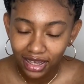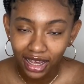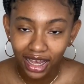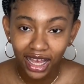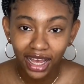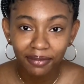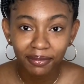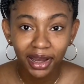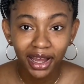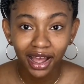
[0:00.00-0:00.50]

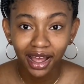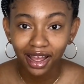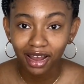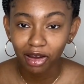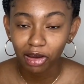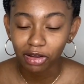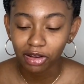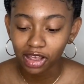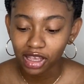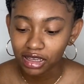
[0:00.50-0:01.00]
had my eye
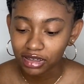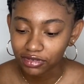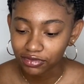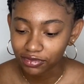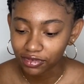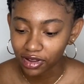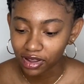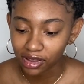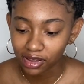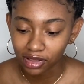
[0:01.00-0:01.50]
on these
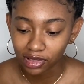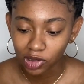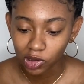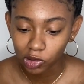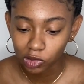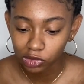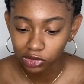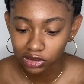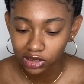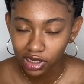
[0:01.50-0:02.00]
for a
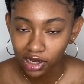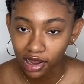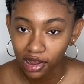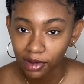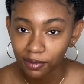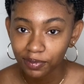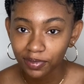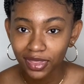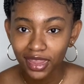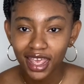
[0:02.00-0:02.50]
long
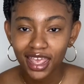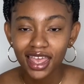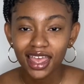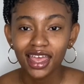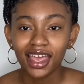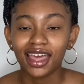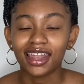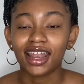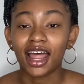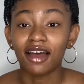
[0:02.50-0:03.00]
time.
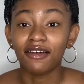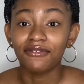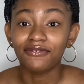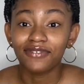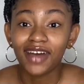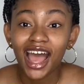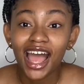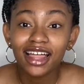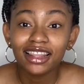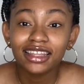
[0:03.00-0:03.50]
And I
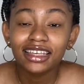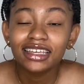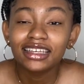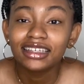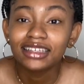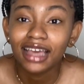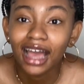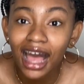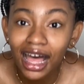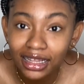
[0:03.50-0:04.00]
finally
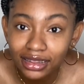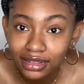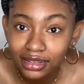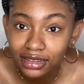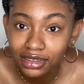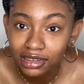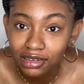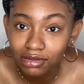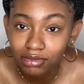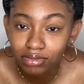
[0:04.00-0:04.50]
got
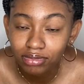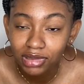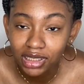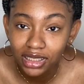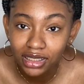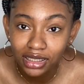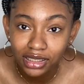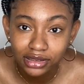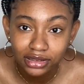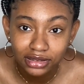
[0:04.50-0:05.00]
them
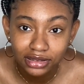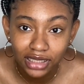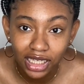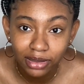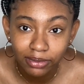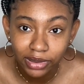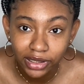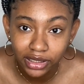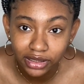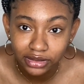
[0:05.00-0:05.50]
because
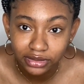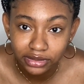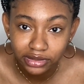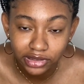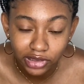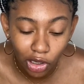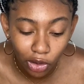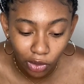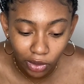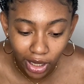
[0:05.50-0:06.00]
they've been
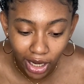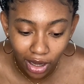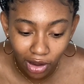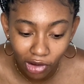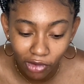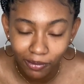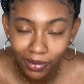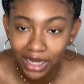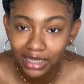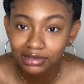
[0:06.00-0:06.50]
sold
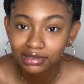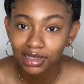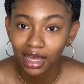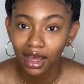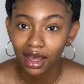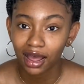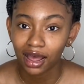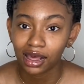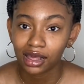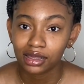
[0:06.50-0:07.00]
out of my
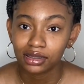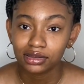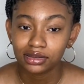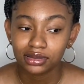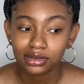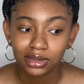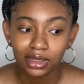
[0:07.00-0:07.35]
size.